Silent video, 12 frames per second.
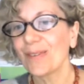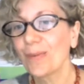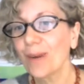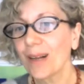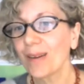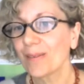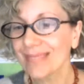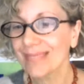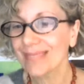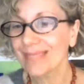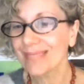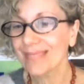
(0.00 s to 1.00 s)
well,
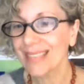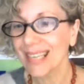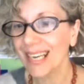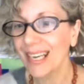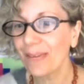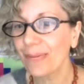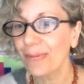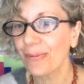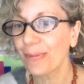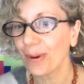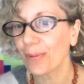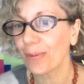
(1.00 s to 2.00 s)
if
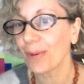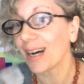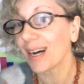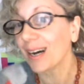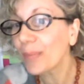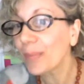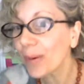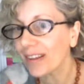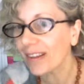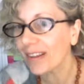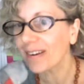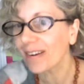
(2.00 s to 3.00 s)
we are a
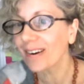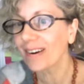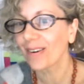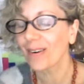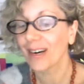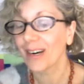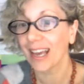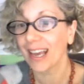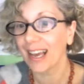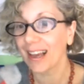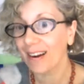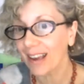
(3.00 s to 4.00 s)
mother or a
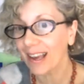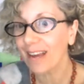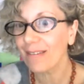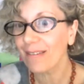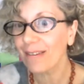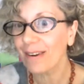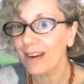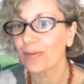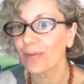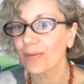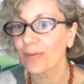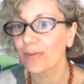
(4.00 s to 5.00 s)
caregiver
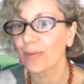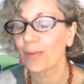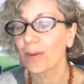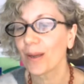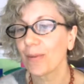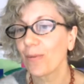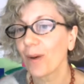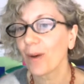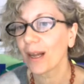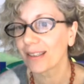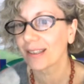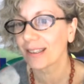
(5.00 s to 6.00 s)
and we
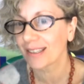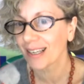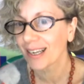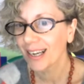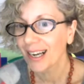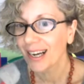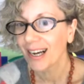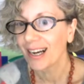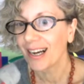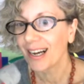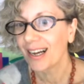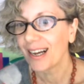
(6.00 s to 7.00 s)
want
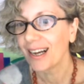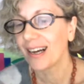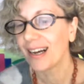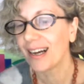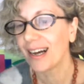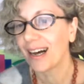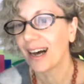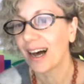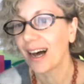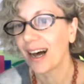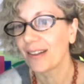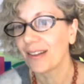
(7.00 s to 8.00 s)

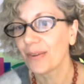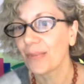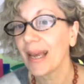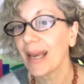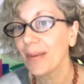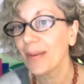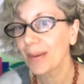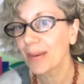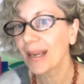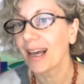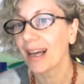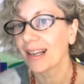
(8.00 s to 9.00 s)
the
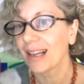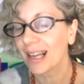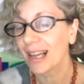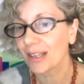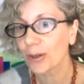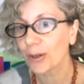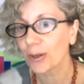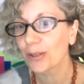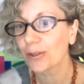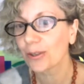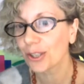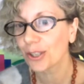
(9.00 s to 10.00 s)
baby and later
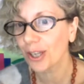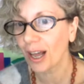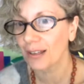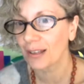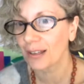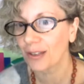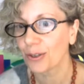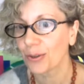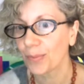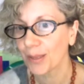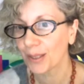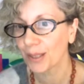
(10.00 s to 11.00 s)
on the child to
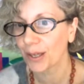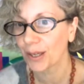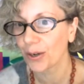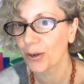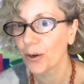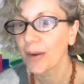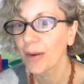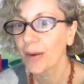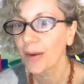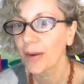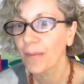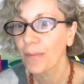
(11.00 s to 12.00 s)
be secure,
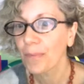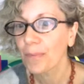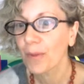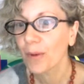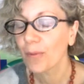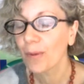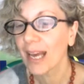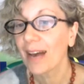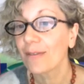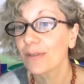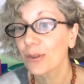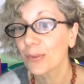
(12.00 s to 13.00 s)
we
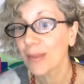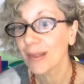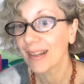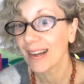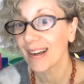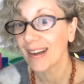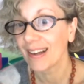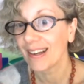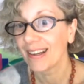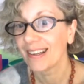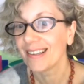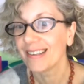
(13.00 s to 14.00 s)
have to be there.
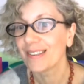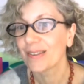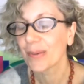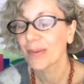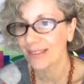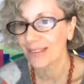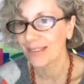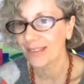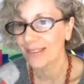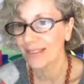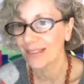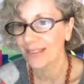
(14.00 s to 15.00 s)
The
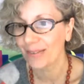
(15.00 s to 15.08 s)
presence is